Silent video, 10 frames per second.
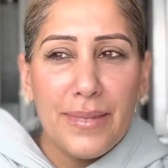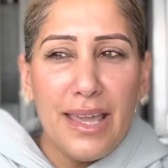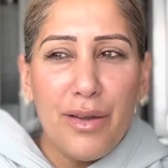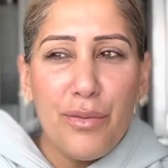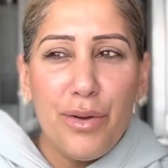
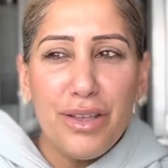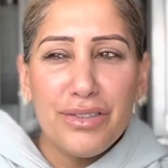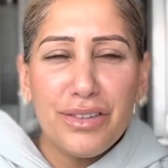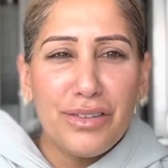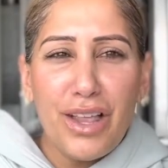I
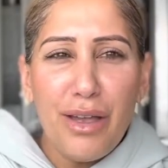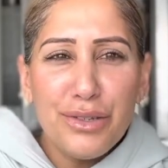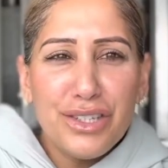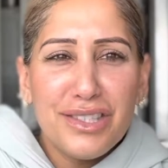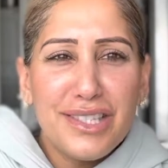
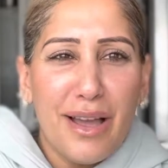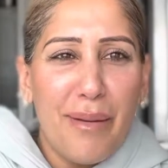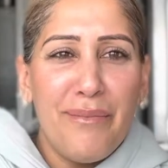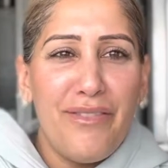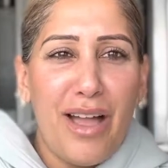was just
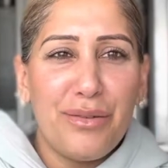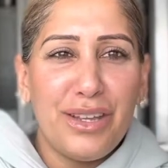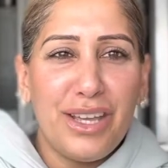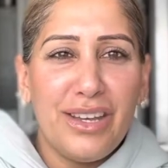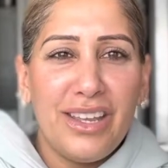
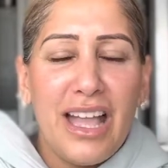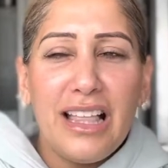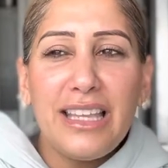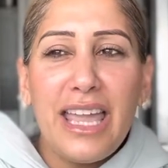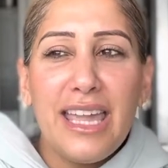dumbfounded.
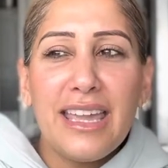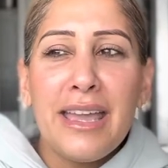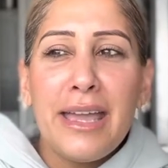Like,